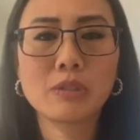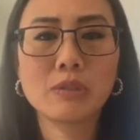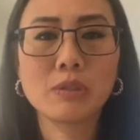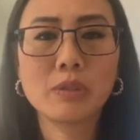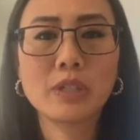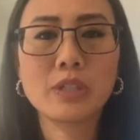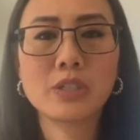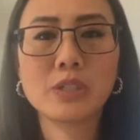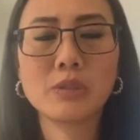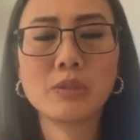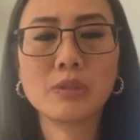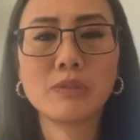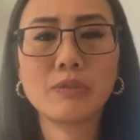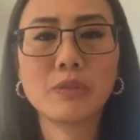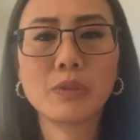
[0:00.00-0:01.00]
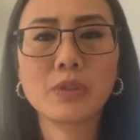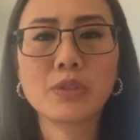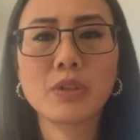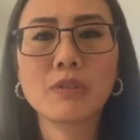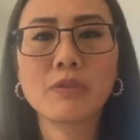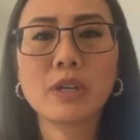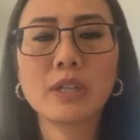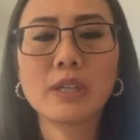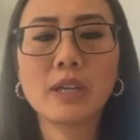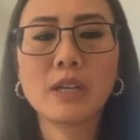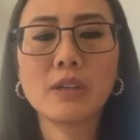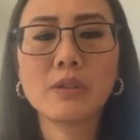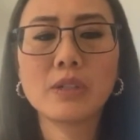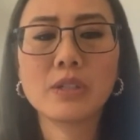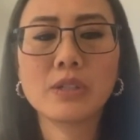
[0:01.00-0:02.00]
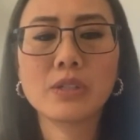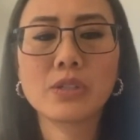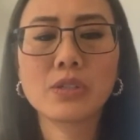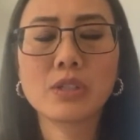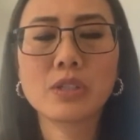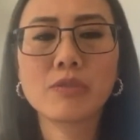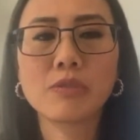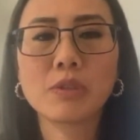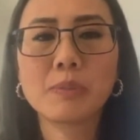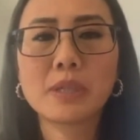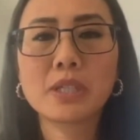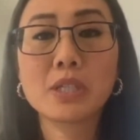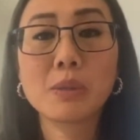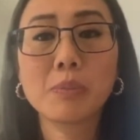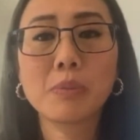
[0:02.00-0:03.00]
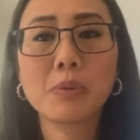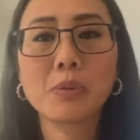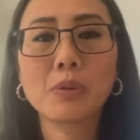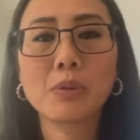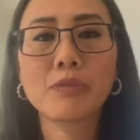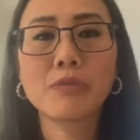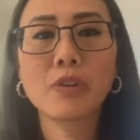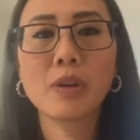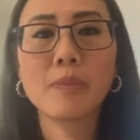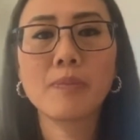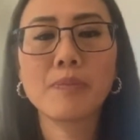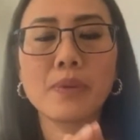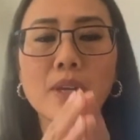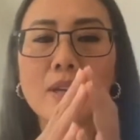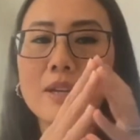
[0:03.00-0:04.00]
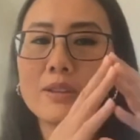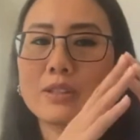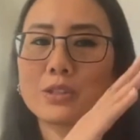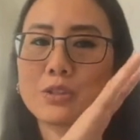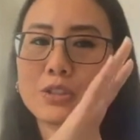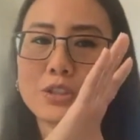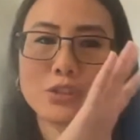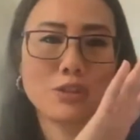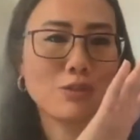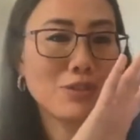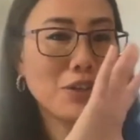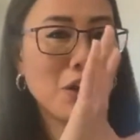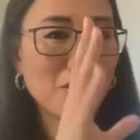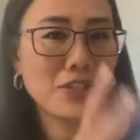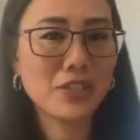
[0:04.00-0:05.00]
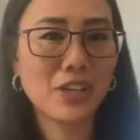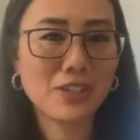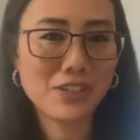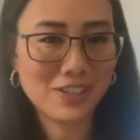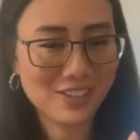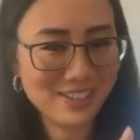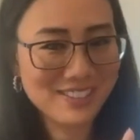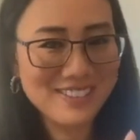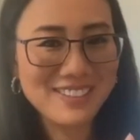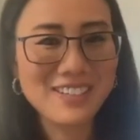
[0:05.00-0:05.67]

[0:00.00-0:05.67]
look into and focus on right now is transforming support from the traditional cost center